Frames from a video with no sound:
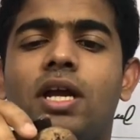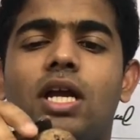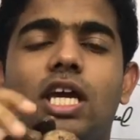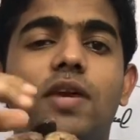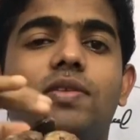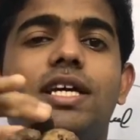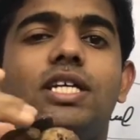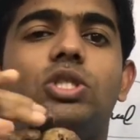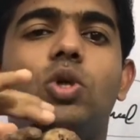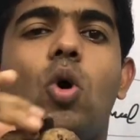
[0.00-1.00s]
If there
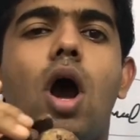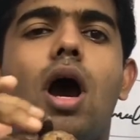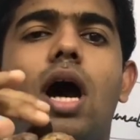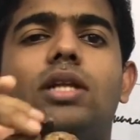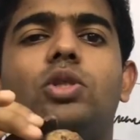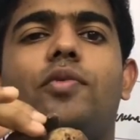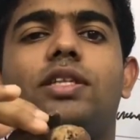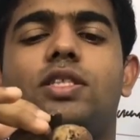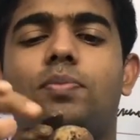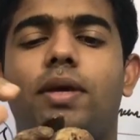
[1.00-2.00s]
is no arch over
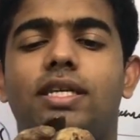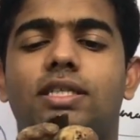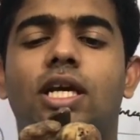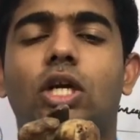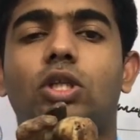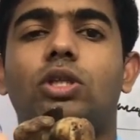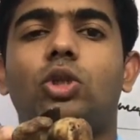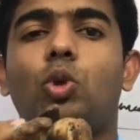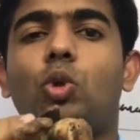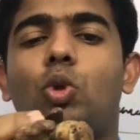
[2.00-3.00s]
this place,
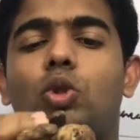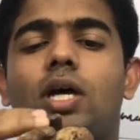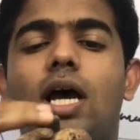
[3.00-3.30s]
through the